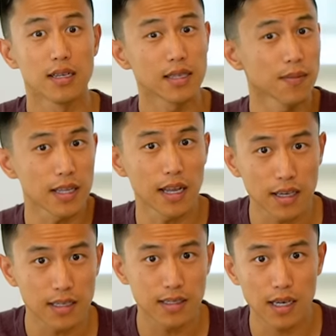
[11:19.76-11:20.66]
Something that you
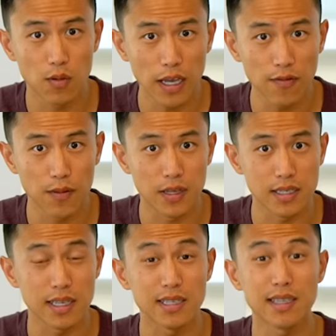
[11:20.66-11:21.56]
can take away from
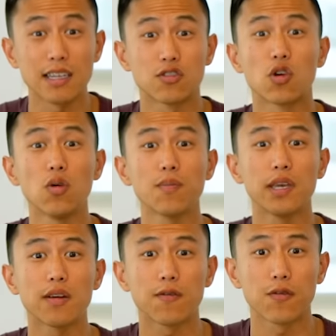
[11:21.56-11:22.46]
this is that don't
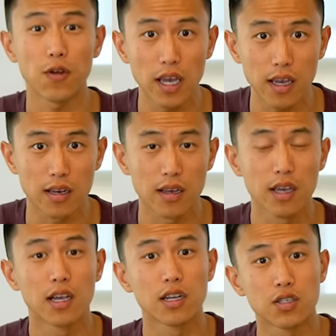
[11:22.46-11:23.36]
be afraid
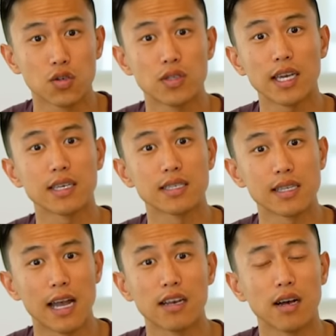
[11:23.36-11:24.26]
to take a
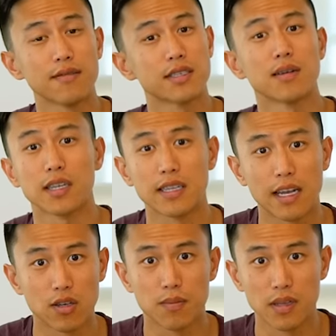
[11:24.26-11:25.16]
stand of something
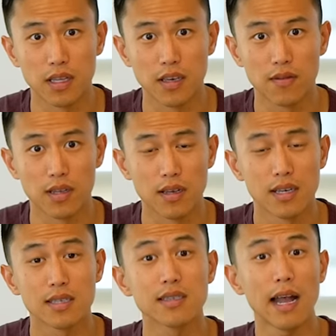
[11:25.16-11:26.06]
that you believe in.
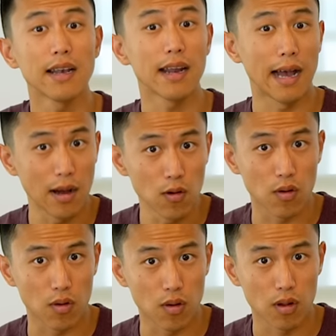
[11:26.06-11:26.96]
Stand
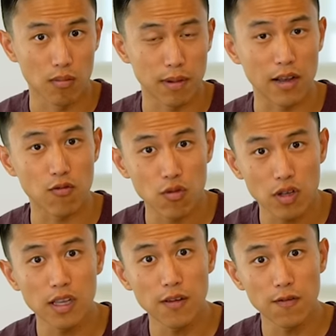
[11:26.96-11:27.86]
out by
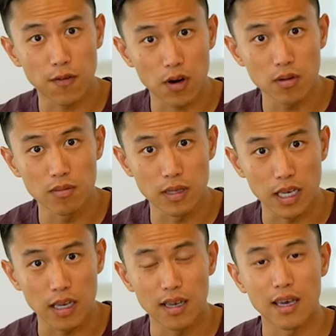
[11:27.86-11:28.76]
really
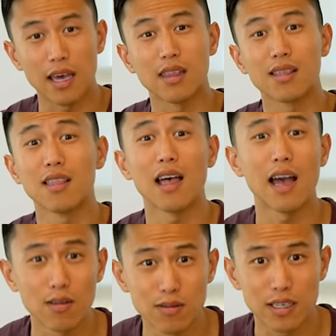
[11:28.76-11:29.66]
firmly and
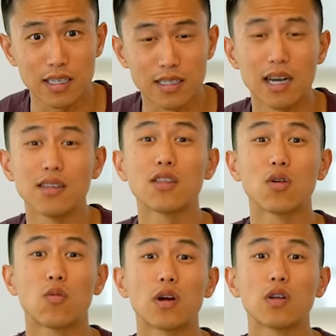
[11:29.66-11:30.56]
loudly telling the
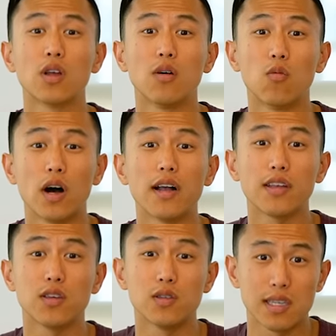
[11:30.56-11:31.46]
world
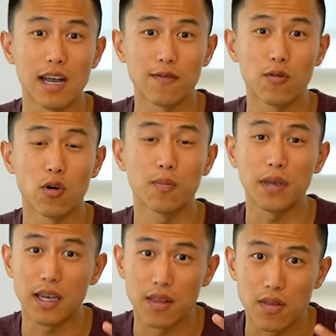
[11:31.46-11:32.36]
what you stand for,
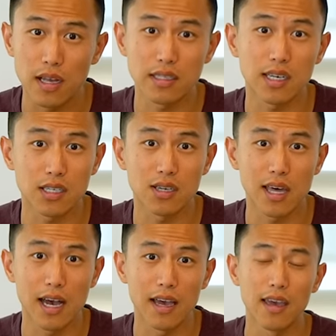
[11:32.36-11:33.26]
being authentic to
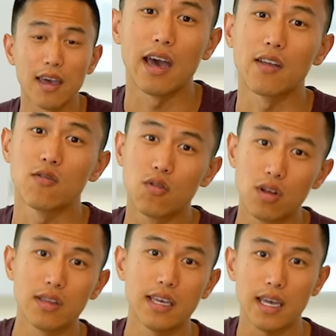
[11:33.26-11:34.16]
that, and
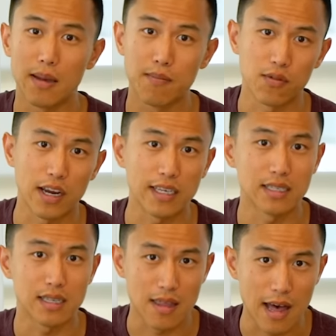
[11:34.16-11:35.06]
really
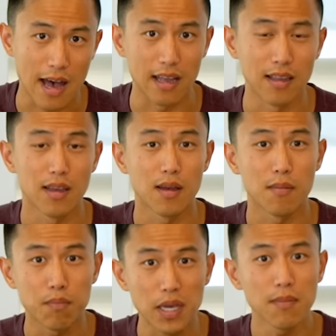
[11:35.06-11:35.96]
embrace that.
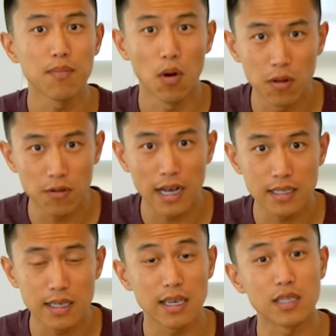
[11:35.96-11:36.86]
Being
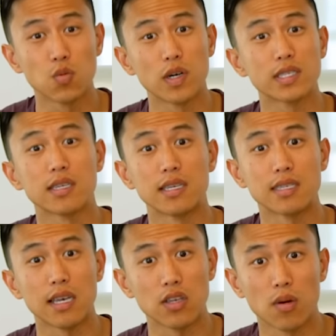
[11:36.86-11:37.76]
polarizing is what's gonna
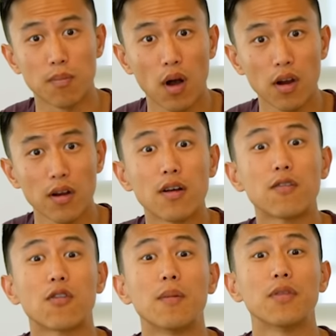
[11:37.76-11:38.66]
set you apart
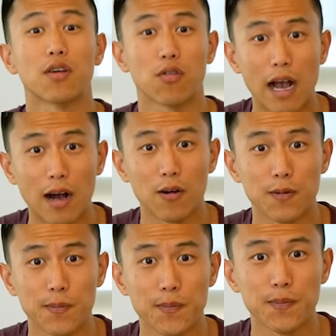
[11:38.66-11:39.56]
from the crowd.
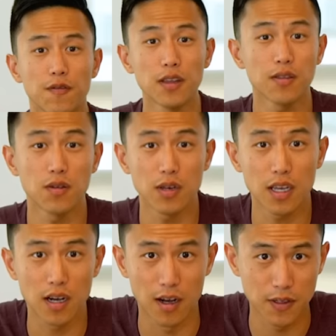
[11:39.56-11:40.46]
Fifth
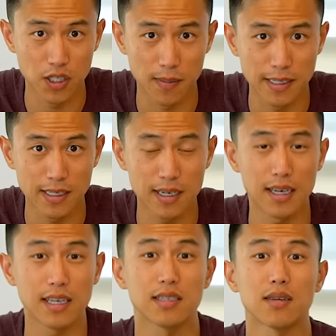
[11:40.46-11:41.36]
unique coffee shop idea
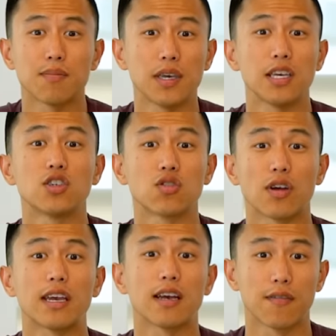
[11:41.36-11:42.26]
is the Peach
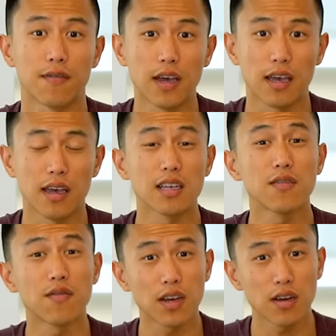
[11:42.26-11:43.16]
Gray Cafe, a
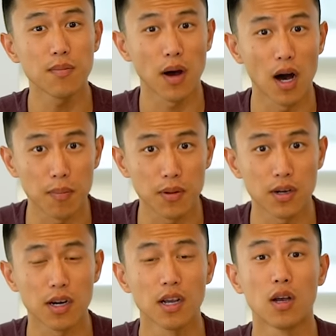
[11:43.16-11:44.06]
very popular